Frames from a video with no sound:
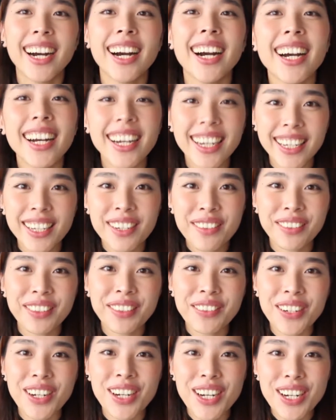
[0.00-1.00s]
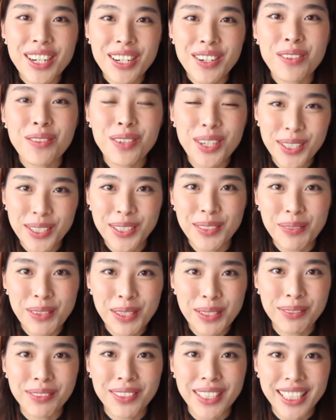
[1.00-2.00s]
Hi everyone, welcome
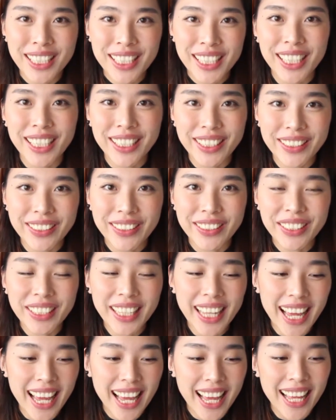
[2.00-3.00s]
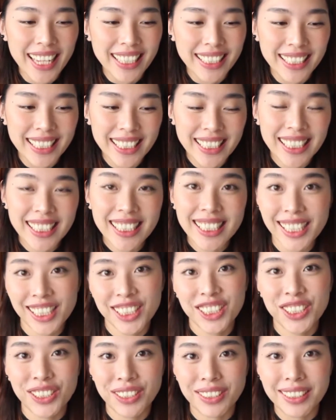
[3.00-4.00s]
to my channel, and this is
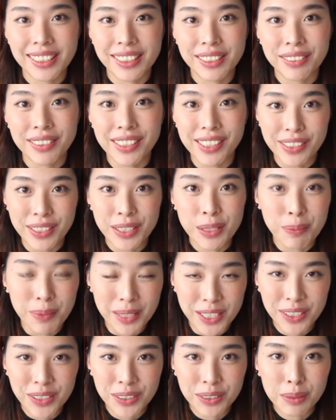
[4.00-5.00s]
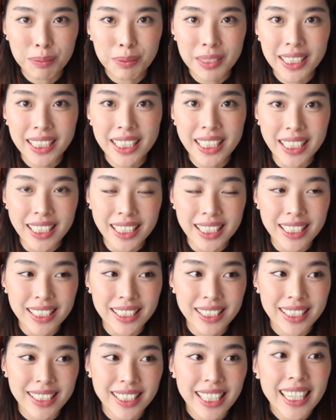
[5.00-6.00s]
actually very special
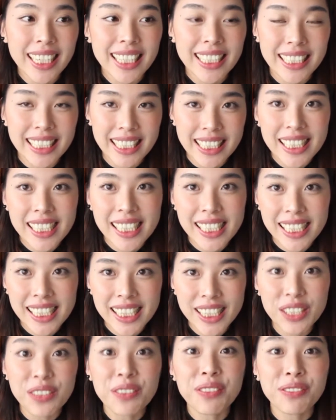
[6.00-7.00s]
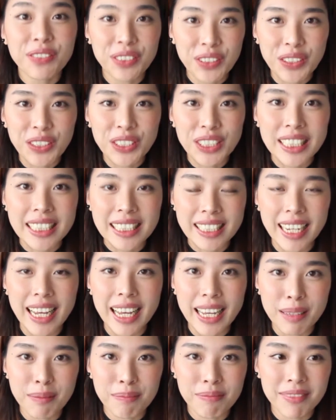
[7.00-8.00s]
because this is the first
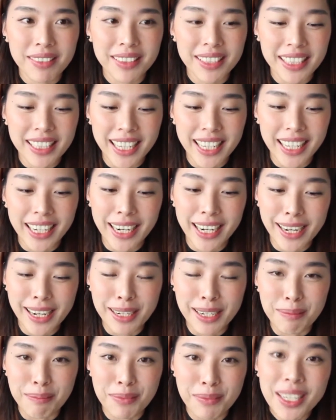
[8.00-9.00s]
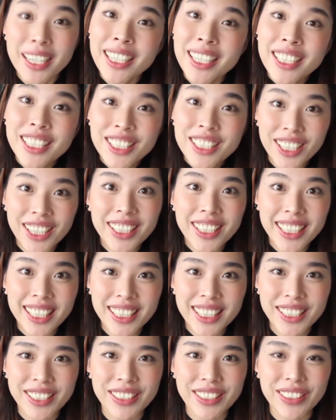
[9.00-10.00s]
time that I'm
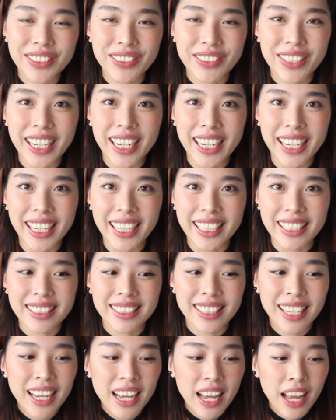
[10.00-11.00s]
talking to you guys.